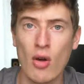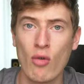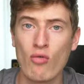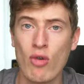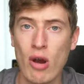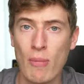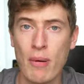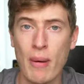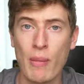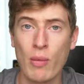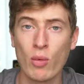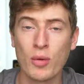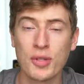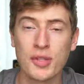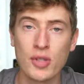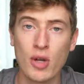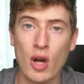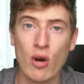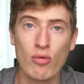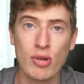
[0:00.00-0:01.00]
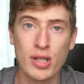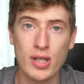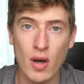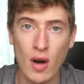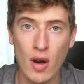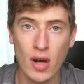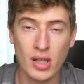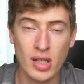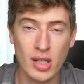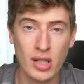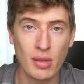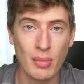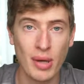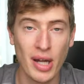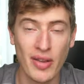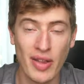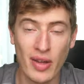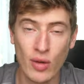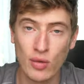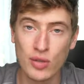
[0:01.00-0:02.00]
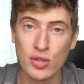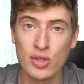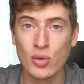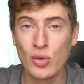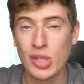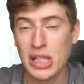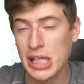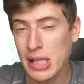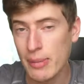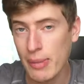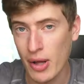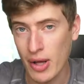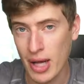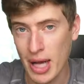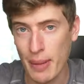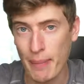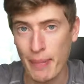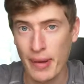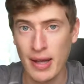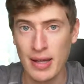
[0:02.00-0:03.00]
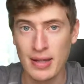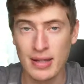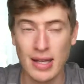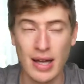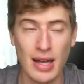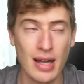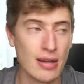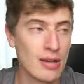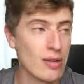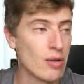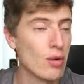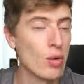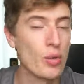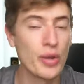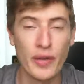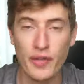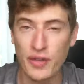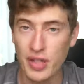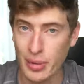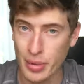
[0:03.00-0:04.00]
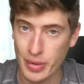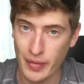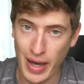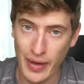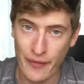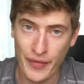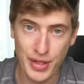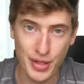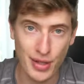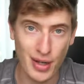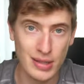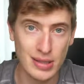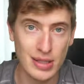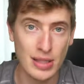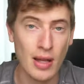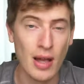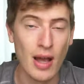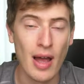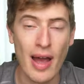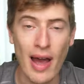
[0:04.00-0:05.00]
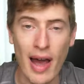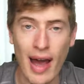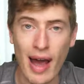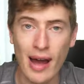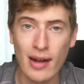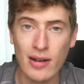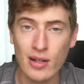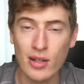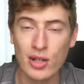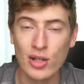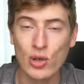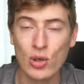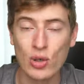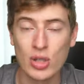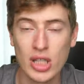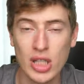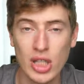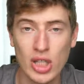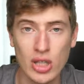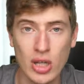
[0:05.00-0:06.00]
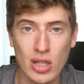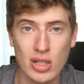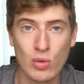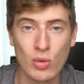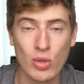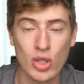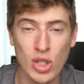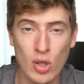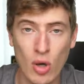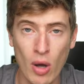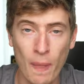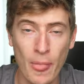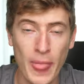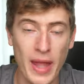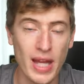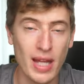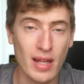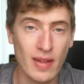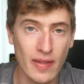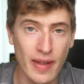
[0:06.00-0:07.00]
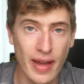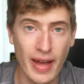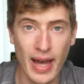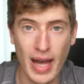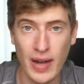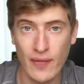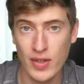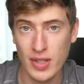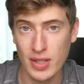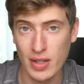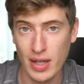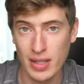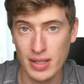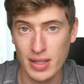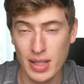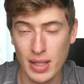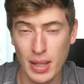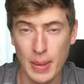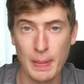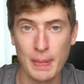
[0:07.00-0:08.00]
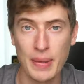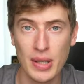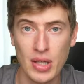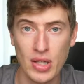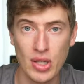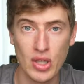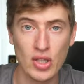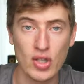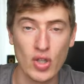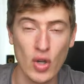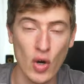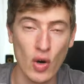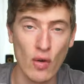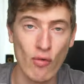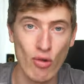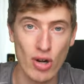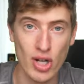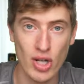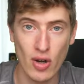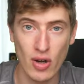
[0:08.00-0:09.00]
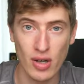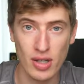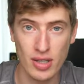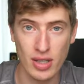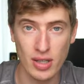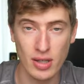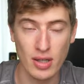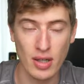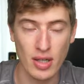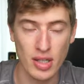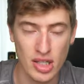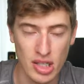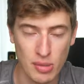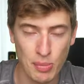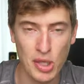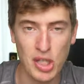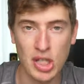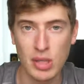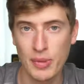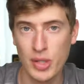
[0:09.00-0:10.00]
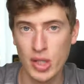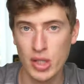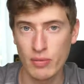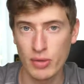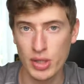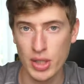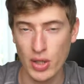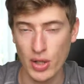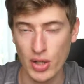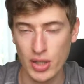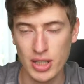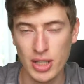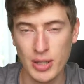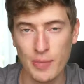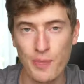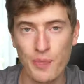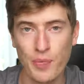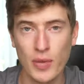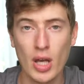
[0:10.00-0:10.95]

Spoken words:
Redbubble will start retargeting them. And they also do email campaigns and all different types of advertising. And your t-shirts will show up in their advertising because of retargeting, especially because of retargeting.